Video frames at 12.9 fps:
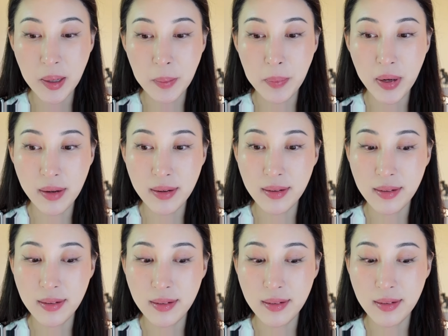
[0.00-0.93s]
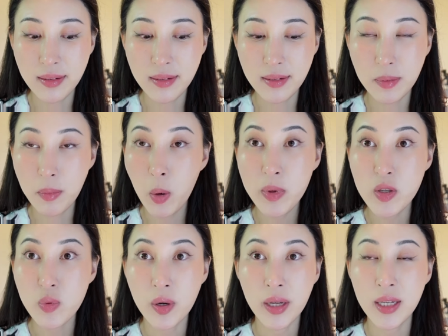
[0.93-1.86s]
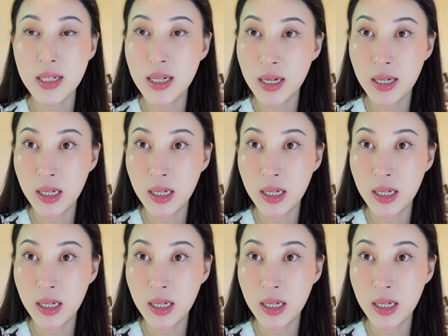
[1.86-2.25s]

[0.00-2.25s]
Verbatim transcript: but the moments where he didn't